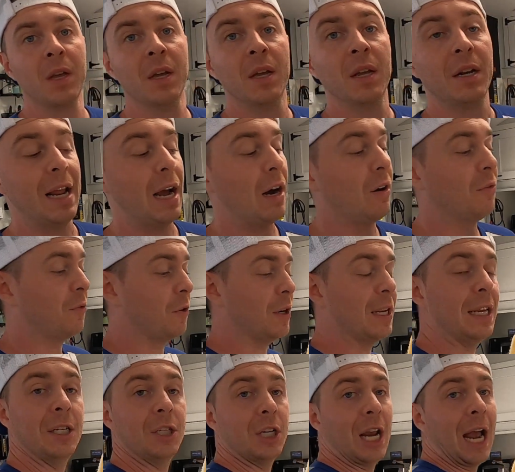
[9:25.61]
Now for
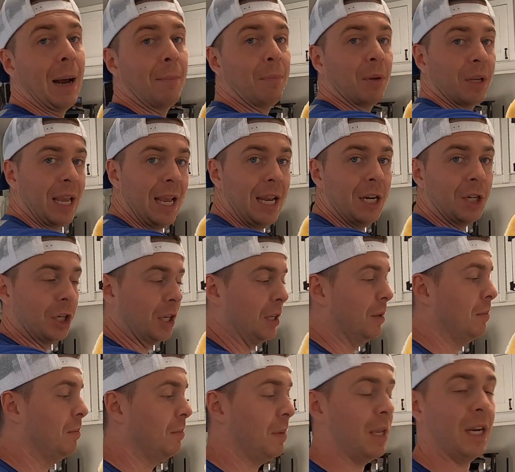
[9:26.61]
each
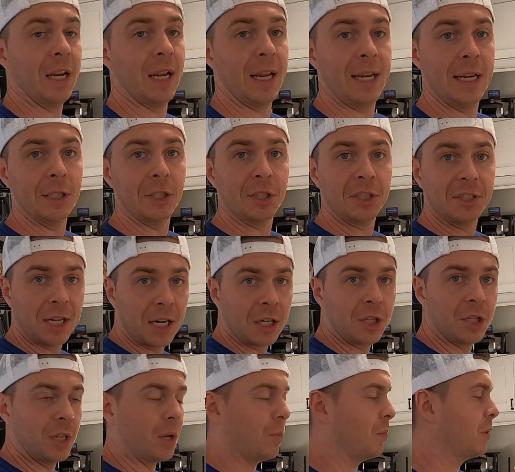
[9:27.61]
application, meaning each
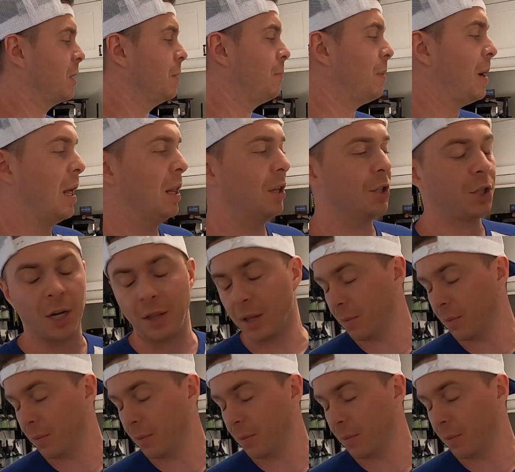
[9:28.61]
section that we're gonna polish on the